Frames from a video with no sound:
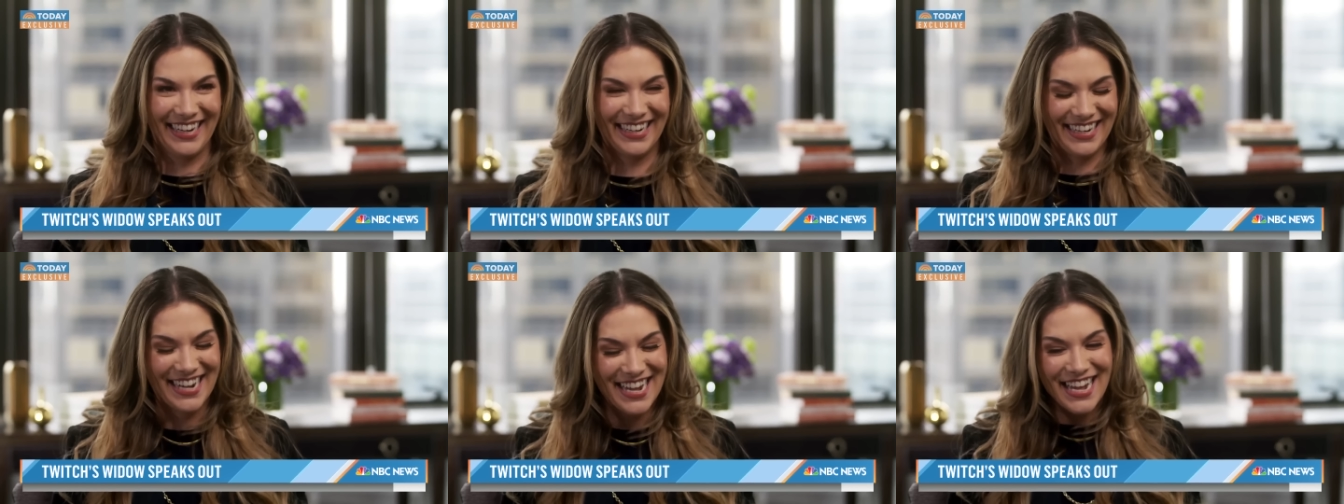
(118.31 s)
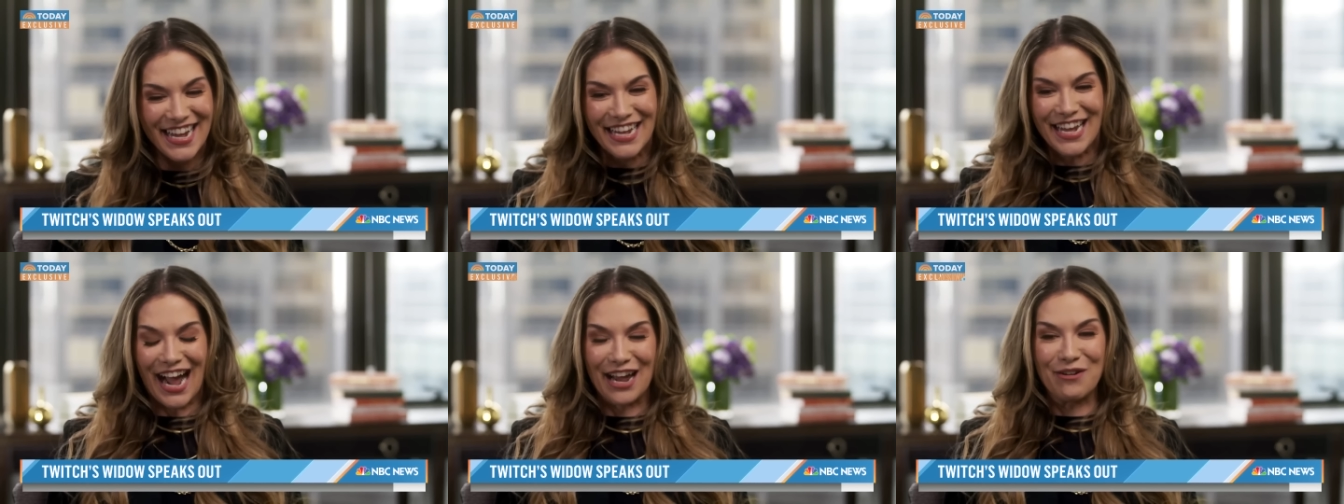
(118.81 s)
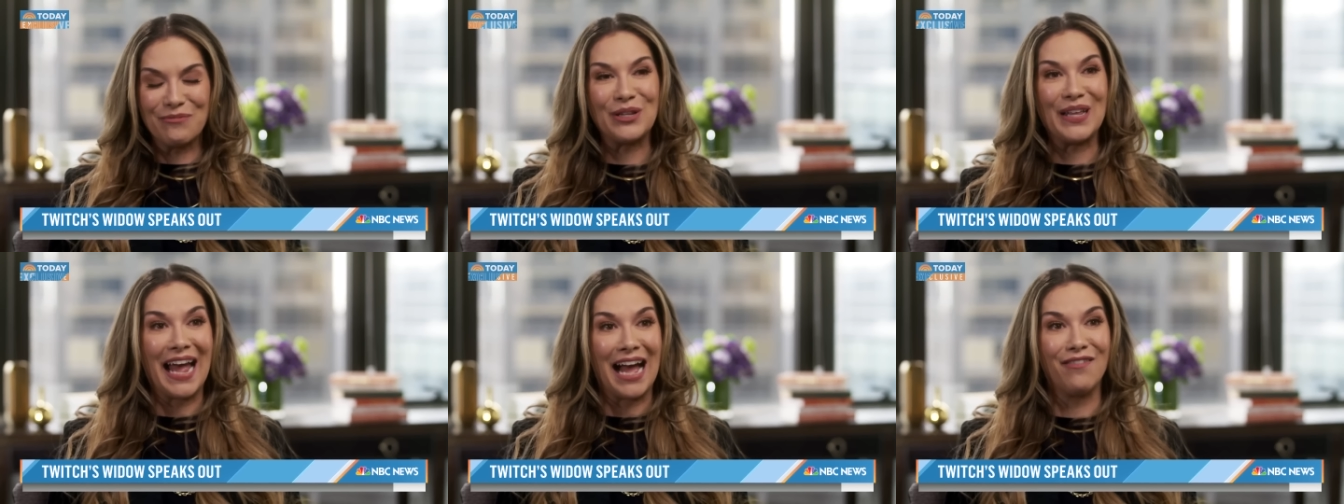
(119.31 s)
yeah, yeah. I don't
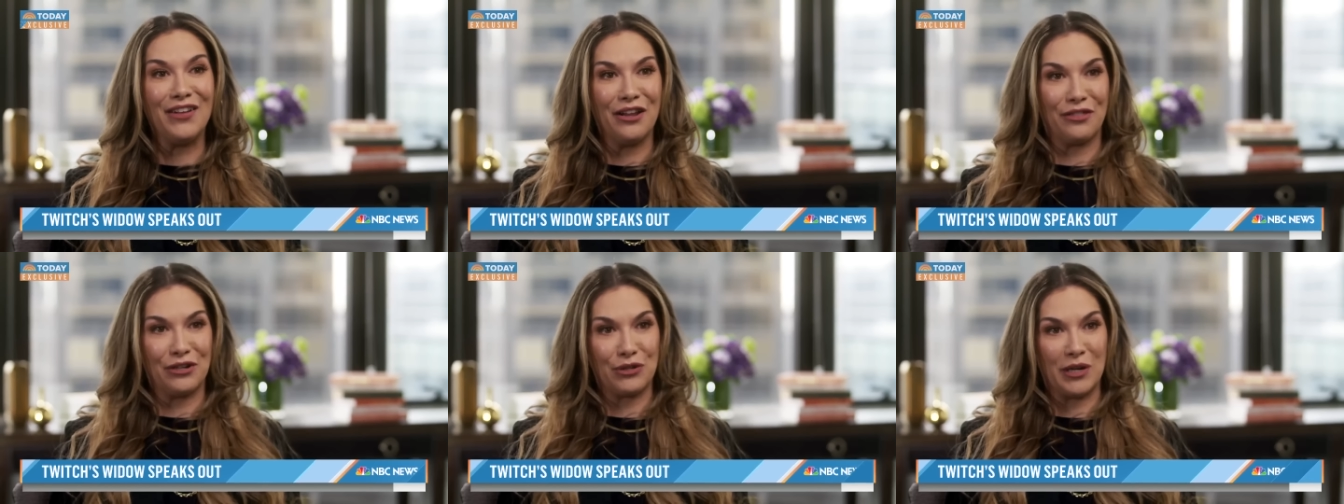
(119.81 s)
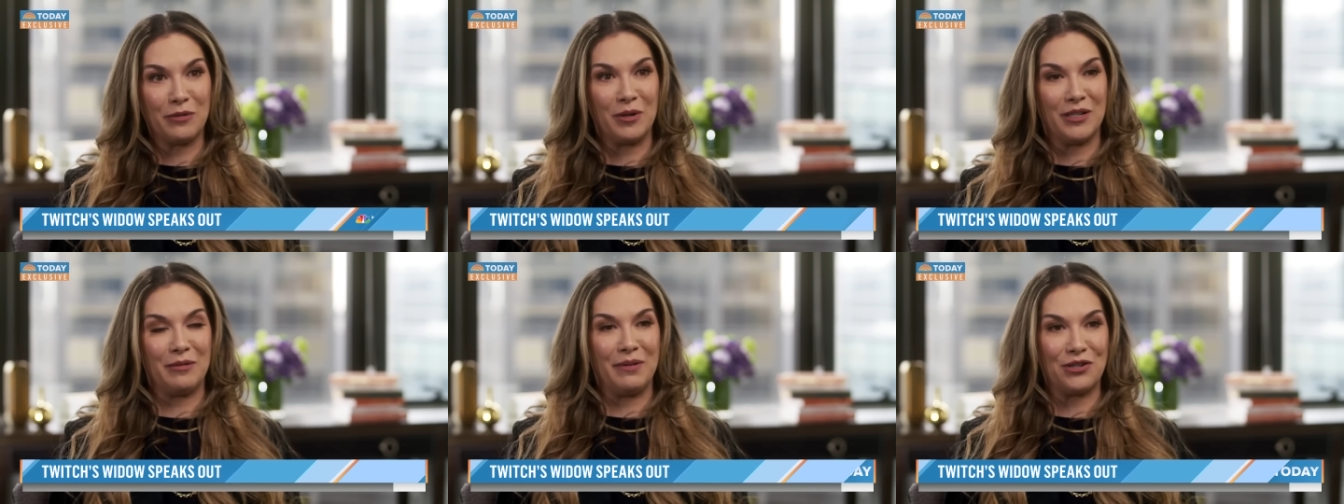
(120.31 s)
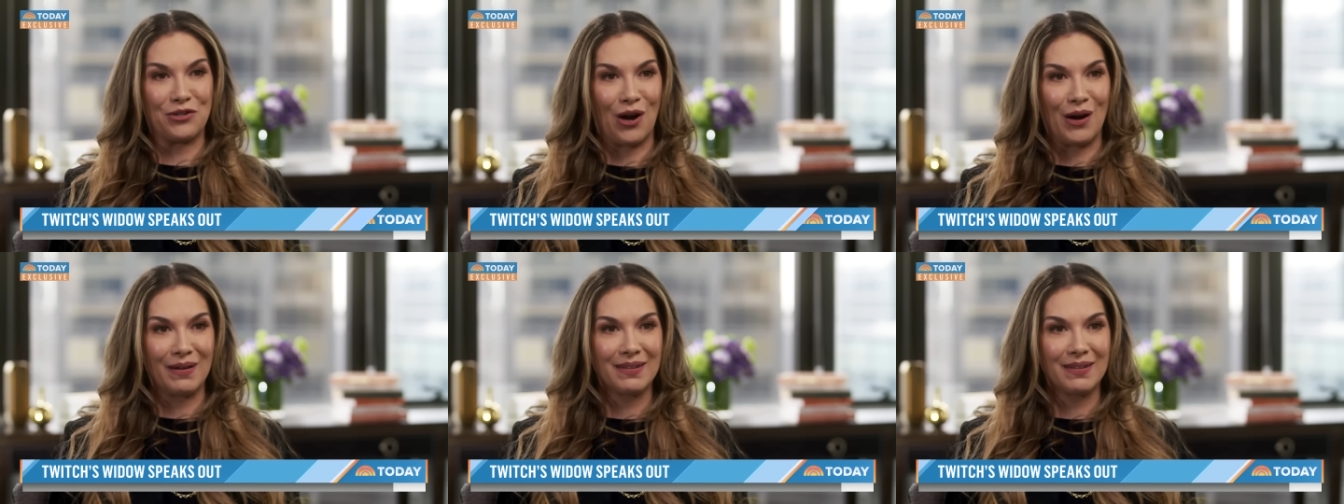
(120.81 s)
really have any other choice but to be strong.